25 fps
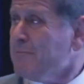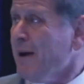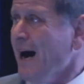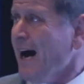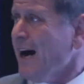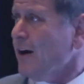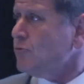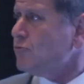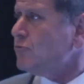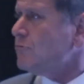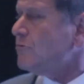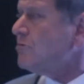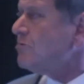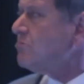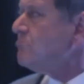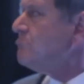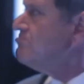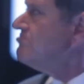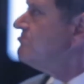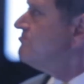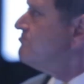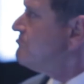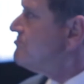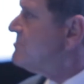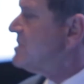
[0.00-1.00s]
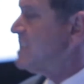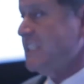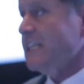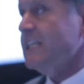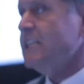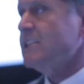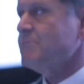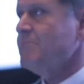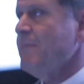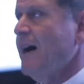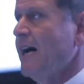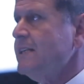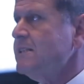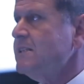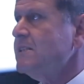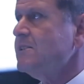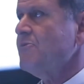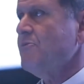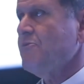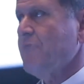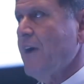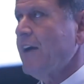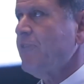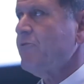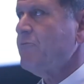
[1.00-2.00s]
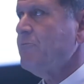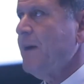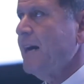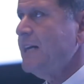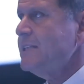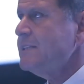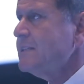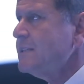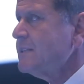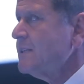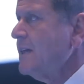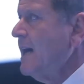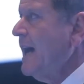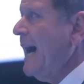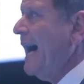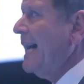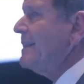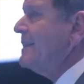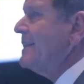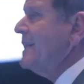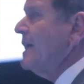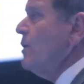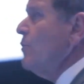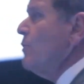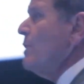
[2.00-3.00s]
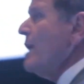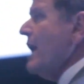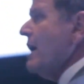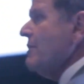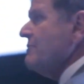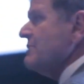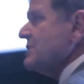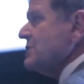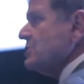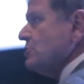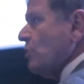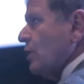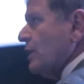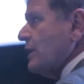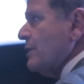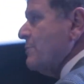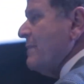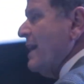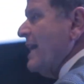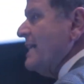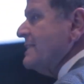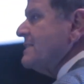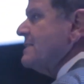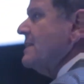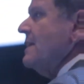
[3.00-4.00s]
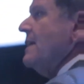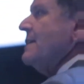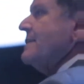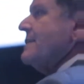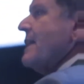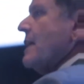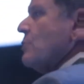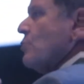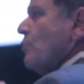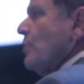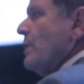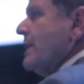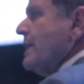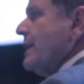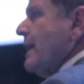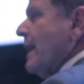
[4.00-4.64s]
about 6 months, 5 months, until we have a solid mass that we